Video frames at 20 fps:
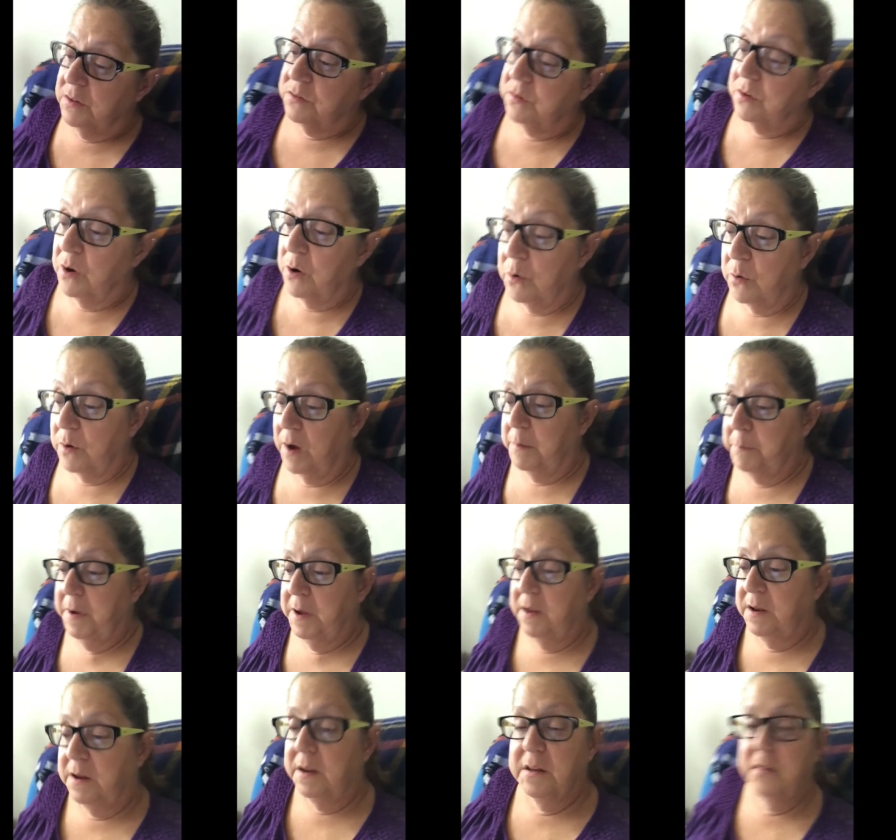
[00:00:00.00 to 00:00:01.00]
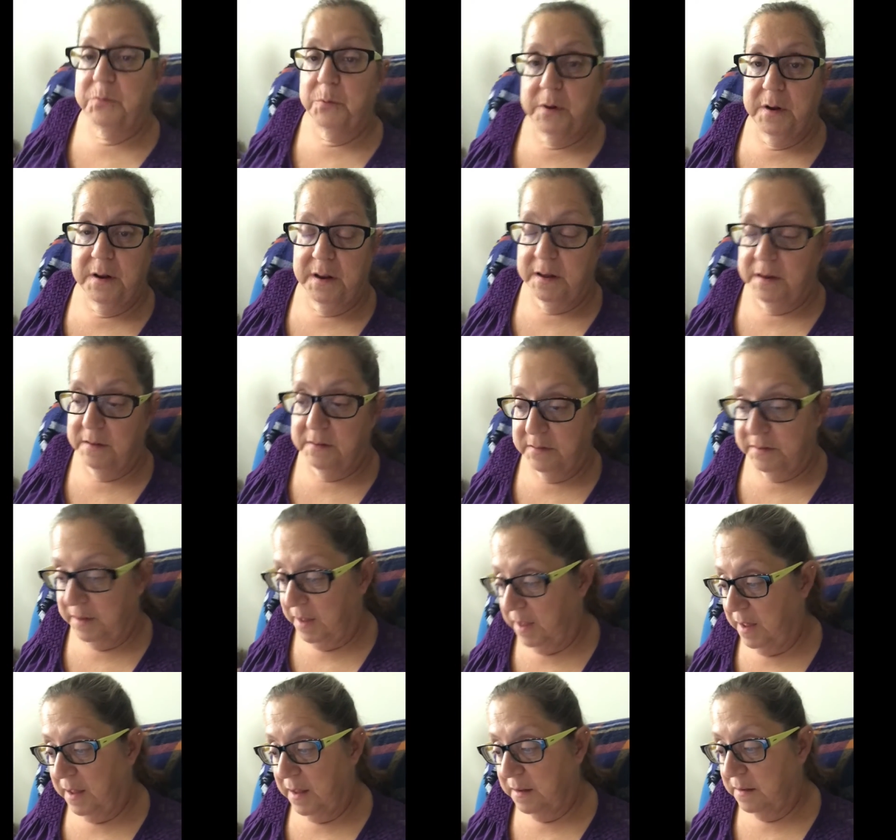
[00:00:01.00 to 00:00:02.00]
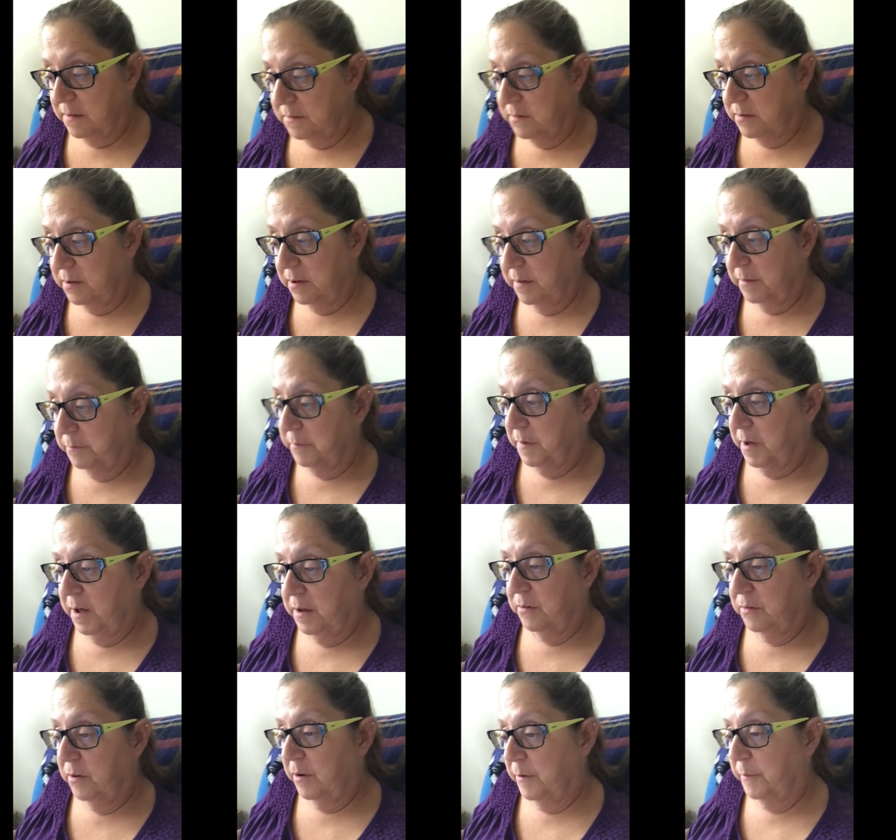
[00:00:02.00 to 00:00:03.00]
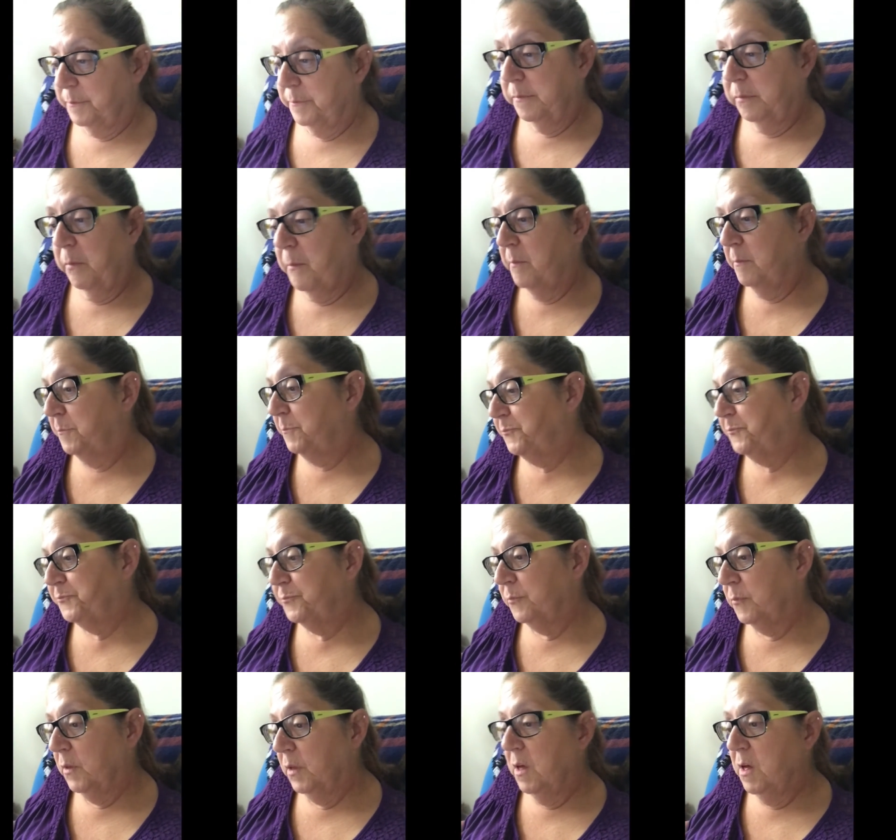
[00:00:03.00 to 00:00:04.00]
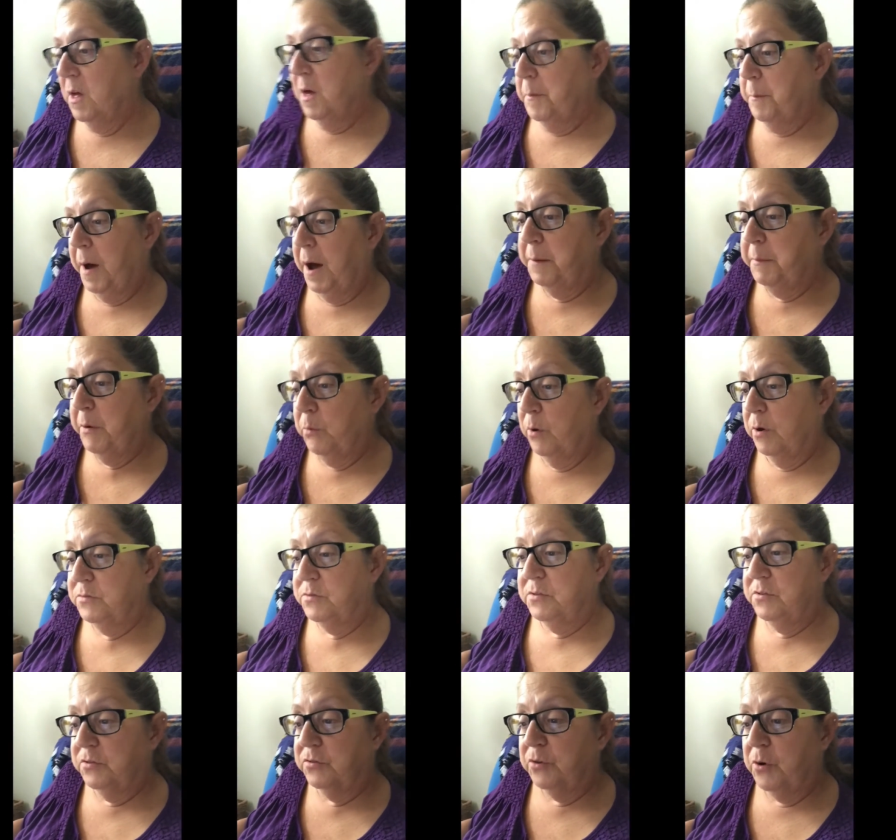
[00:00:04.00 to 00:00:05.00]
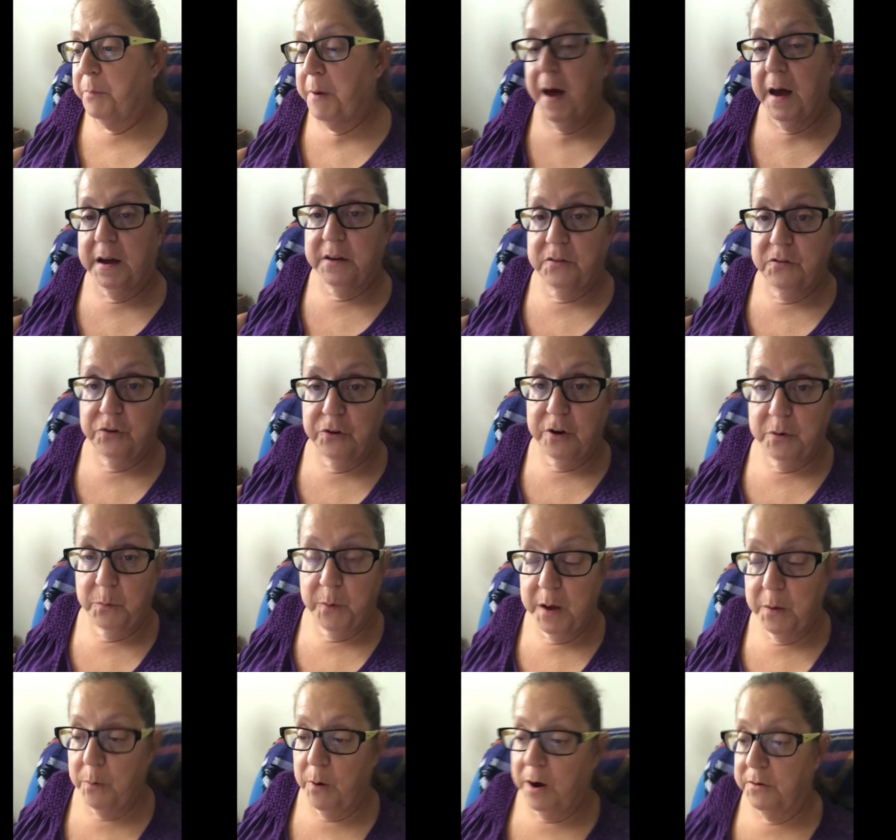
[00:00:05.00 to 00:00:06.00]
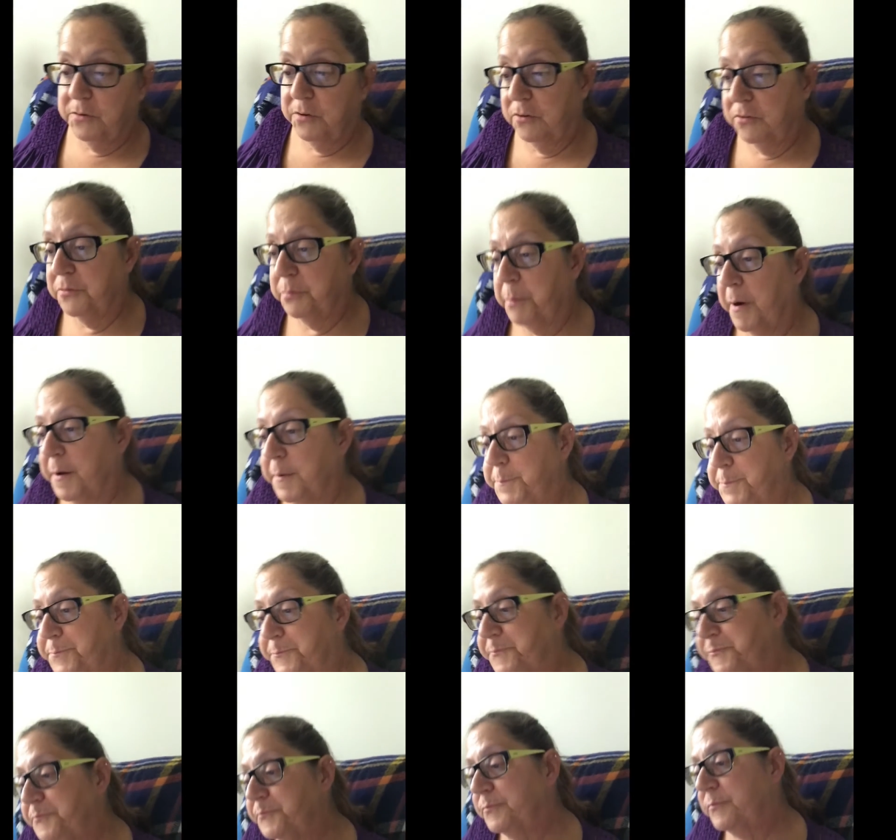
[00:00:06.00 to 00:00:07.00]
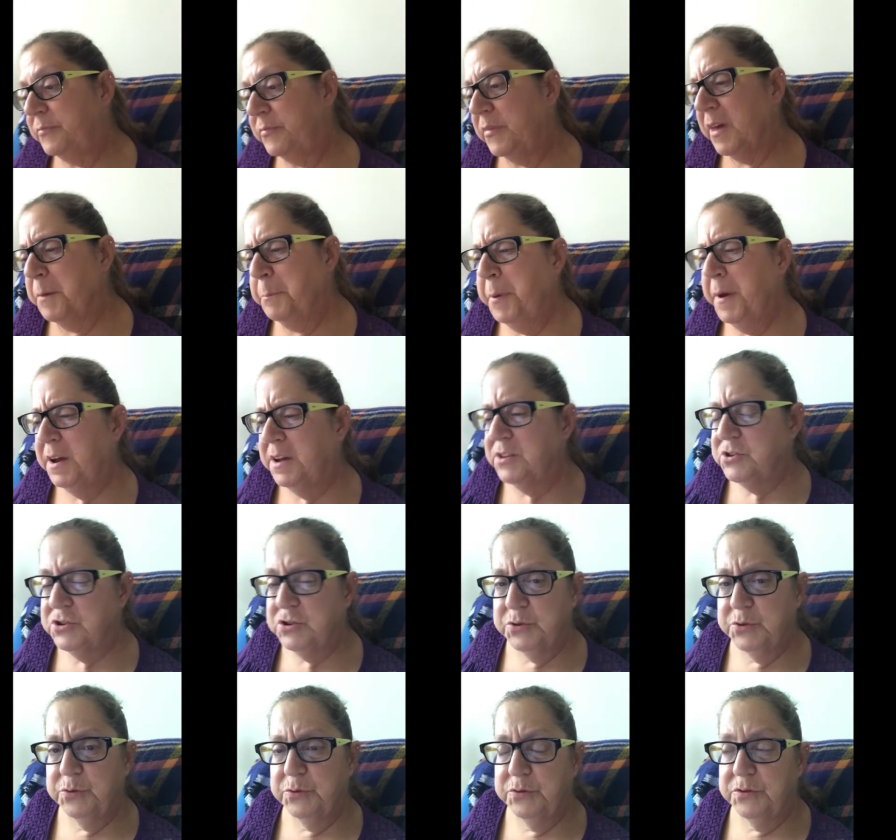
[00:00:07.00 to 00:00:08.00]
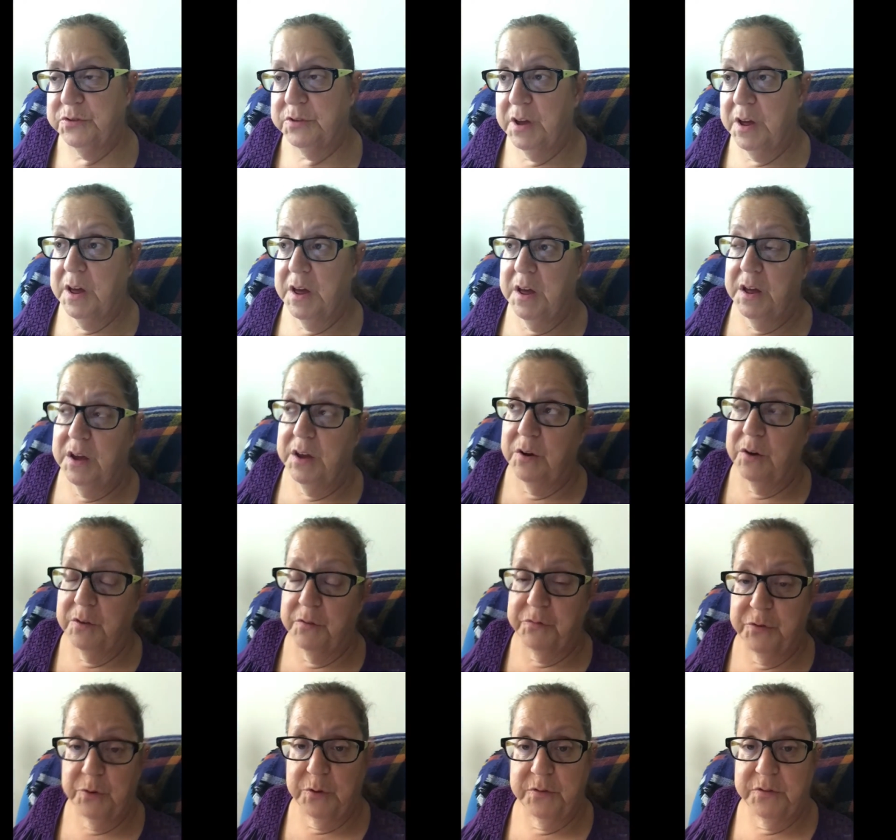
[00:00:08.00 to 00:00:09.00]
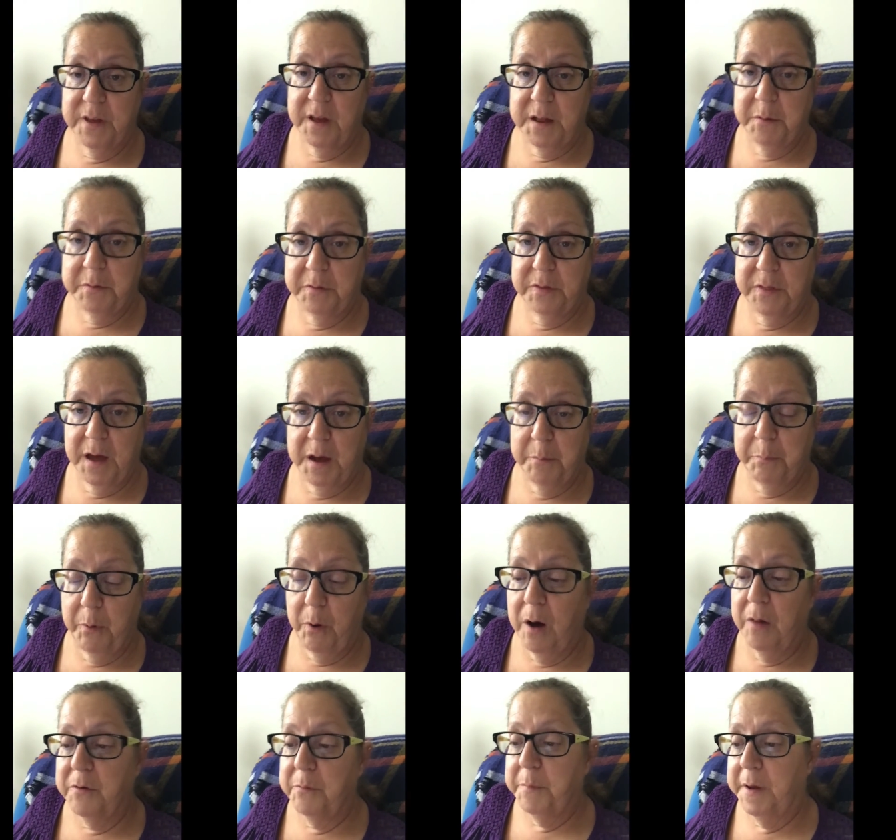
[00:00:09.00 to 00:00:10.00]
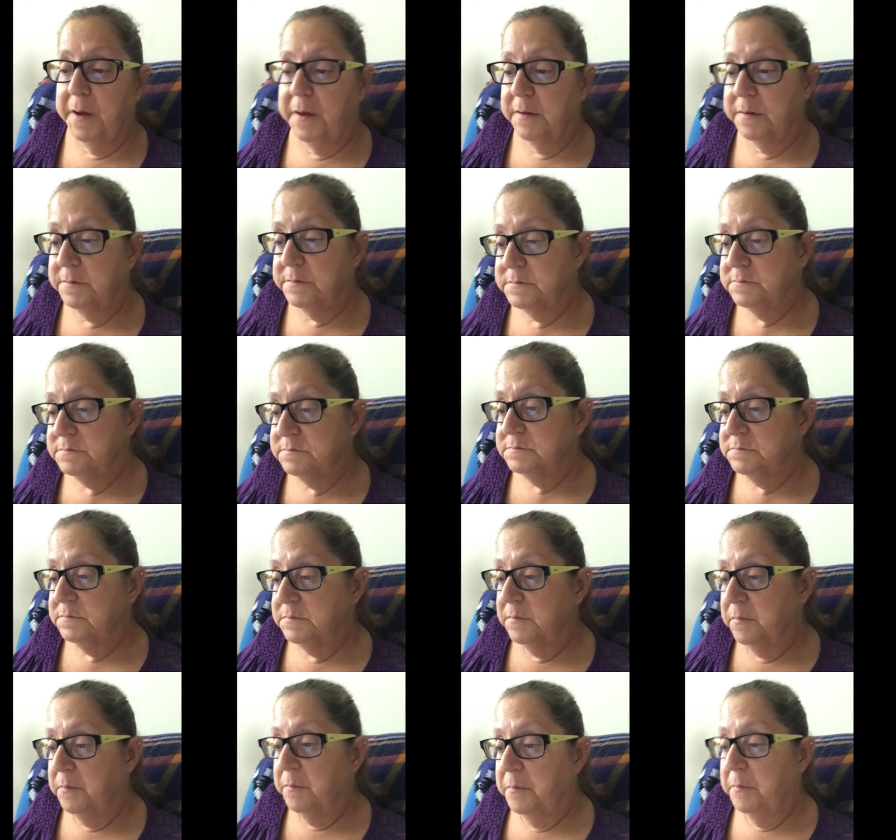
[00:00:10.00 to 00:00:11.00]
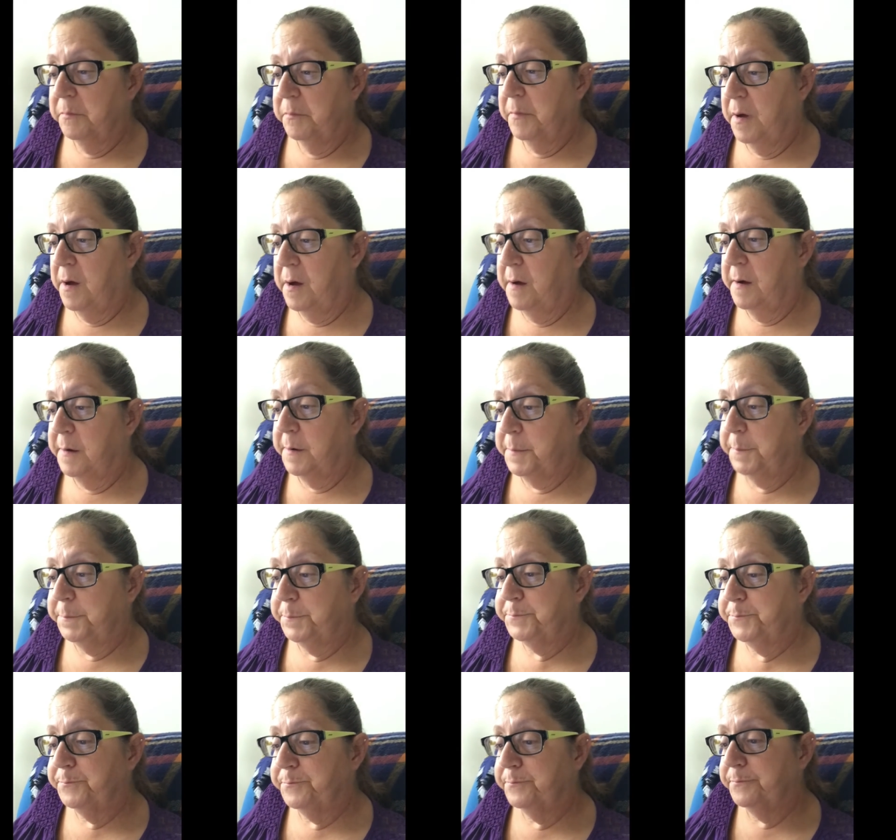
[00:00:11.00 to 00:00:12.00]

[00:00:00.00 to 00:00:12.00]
So, I mean, it is what it is, and I don't know. Part of me wants to just go back and join Weight Watchers, but pick and choose, you know, the foods that, that bother me. Um,